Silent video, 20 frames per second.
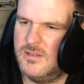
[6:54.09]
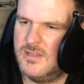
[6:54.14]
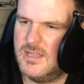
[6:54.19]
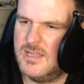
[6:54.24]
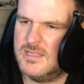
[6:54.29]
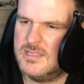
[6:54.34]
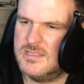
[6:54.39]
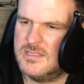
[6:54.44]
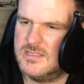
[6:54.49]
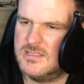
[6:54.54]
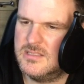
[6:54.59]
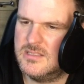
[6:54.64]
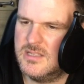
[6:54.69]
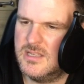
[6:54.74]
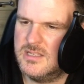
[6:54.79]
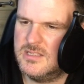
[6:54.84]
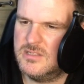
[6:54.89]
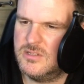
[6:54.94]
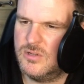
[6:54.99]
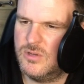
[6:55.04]
That's
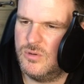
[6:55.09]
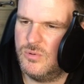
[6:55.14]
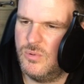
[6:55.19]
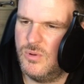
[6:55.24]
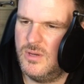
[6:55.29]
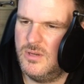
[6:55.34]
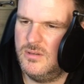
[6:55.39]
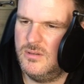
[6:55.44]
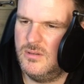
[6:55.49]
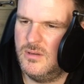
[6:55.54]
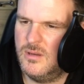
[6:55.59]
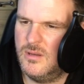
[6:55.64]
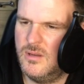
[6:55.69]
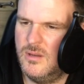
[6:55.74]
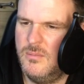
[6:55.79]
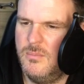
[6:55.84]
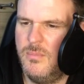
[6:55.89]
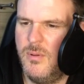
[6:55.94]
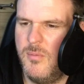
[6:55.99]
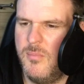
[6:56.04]
a good one.
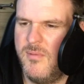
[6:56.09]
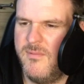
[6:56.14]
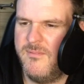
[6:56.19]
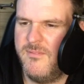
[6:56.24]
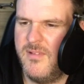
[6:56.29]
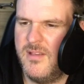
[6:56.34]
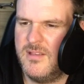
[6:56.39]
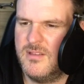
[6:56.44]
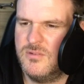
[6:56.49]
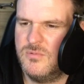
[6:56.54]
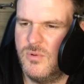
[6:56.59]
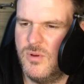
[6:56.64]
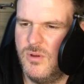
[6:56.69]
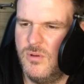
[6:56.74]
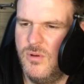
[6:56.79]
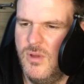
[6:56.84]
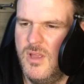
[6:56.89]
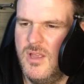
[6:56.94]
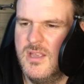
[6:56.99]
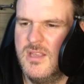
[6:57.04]
Boba Fett as well.